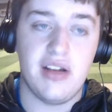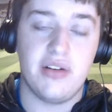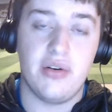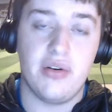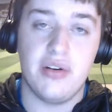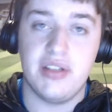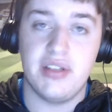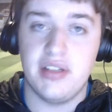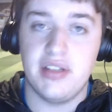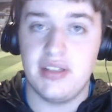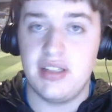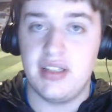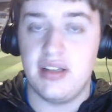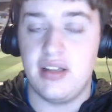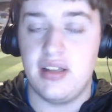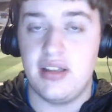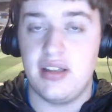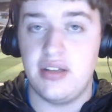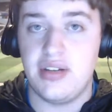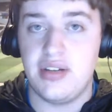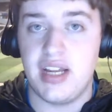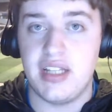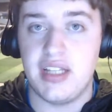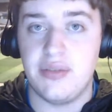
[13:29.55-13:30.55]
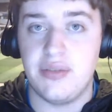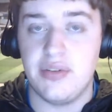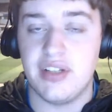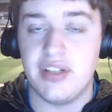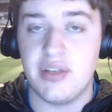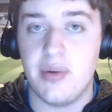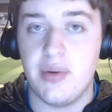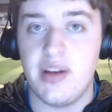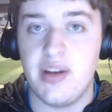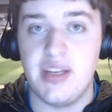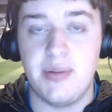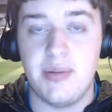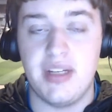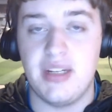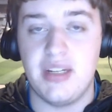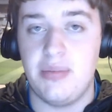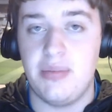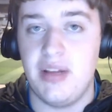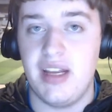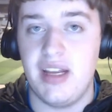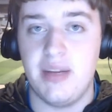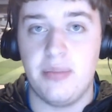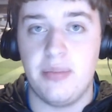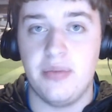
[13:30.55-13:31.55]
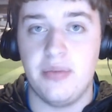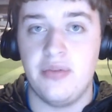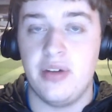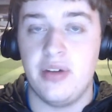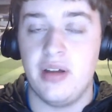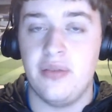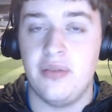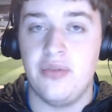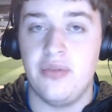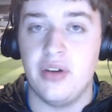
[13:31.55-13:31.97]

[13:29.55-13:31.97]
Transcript: Of course, there's the, the chance for our squad to be depleted uh,